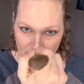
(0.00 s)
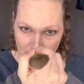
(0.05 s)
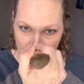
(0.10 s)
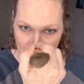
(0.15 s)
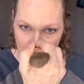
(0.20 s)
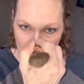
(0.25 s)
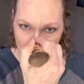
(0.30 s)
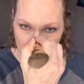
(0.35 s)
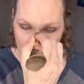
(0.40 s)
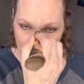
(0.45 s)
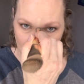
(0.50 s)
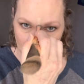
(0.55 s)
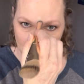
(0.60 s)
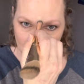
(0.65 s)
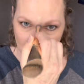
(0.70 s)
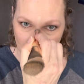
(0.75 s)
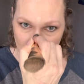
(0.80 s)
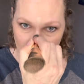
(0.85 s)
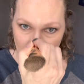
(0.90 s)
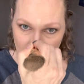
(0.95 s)
the middle
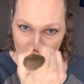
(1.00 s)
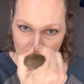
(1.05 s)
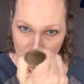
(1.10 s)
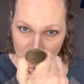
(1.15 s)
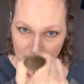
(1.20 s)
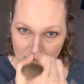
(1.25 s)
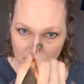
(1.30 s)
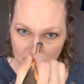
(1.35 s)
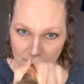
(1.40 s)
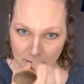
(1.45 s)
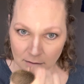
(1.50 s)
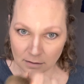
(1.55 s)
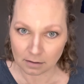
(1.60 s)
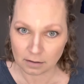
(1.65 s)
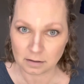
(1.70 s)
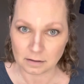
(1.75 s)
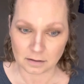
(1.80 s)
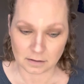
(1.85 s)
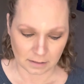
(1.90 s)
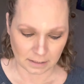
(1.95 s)

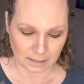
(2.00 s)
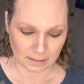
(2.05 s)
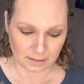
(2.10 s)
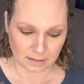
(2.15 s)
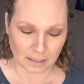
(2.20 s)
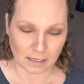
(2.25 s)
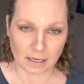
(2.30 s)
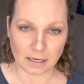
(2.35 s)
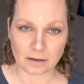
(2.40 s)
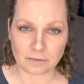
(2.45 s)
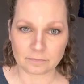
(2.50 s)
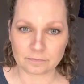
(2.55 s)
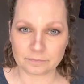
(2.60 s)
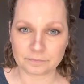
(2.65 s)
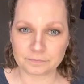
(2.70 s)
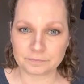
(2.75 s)
like that.